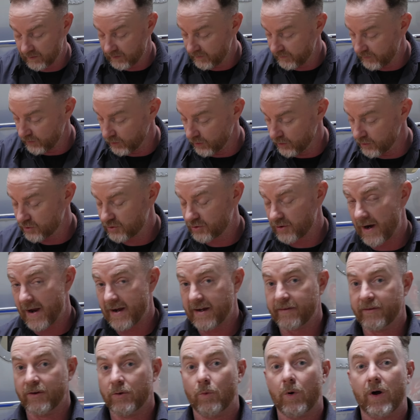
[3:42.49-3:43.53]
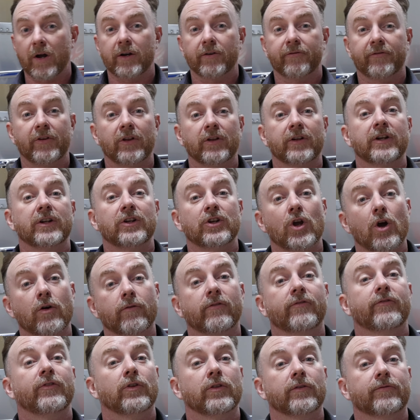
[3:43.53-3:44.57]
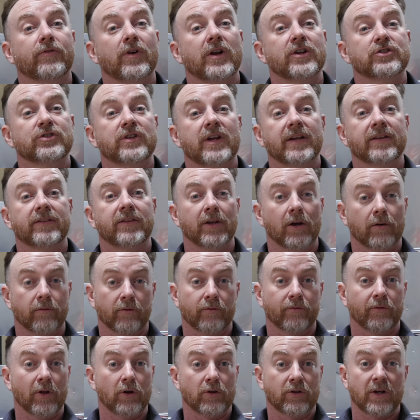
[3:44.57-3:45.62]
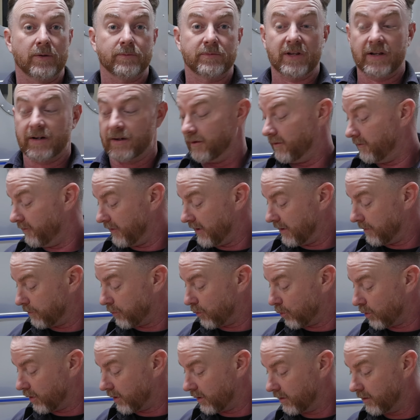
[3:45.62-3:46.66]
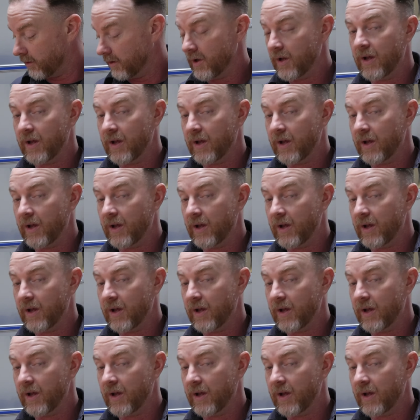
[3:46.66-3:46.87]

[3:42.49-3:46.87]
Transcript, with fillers: If you lose track of it while you're filling it and you overfill the fresh tank, the overflow comes out of the vent port